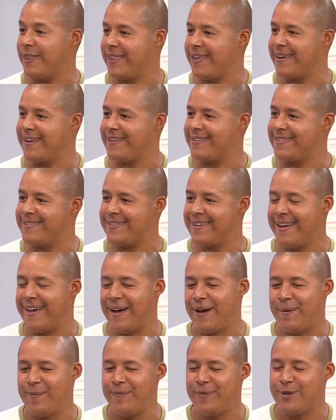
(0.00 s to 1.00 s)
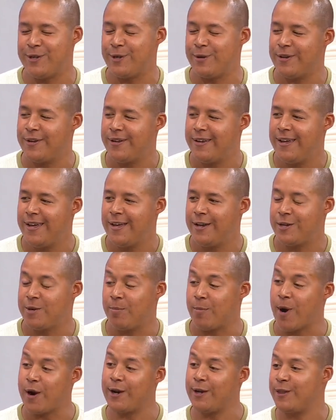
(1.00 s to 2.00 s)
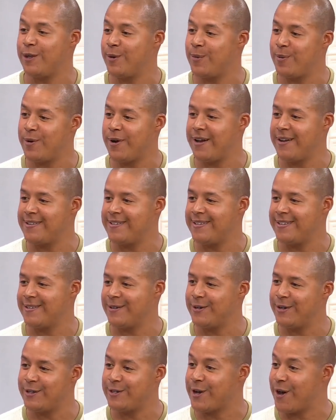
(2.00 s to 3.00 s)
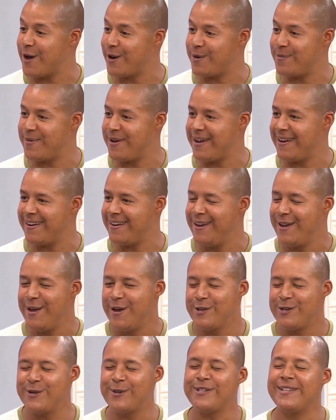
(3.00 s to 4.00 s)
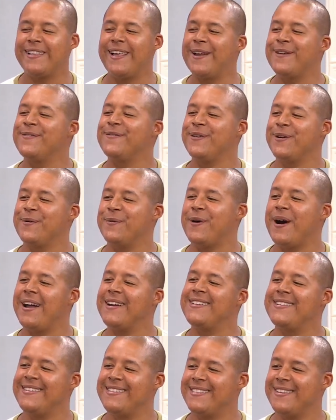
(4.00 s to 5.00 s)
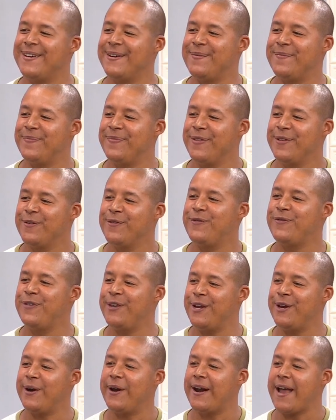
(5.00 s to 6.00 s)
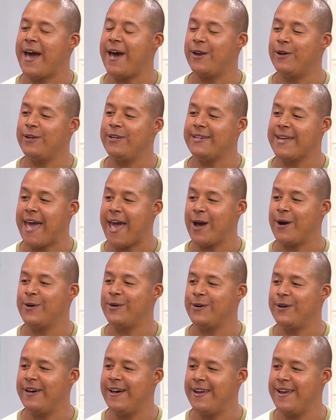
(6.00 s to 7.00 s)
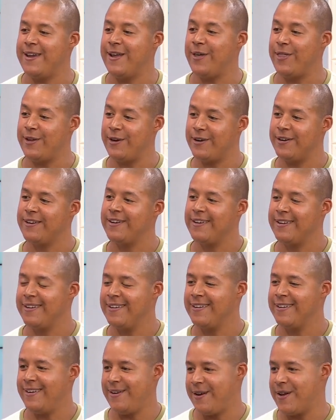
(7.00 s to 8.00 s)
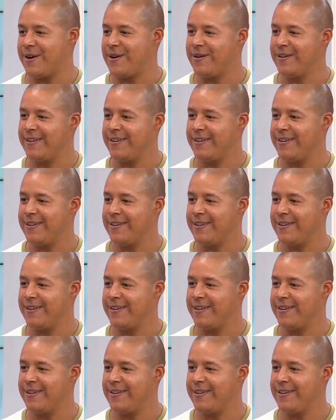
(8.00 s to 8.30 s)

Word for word: things um, to to market their project or to talk about it. Mm -hmm. So it's a lot of fun watching them figure out how to tackle another, you know,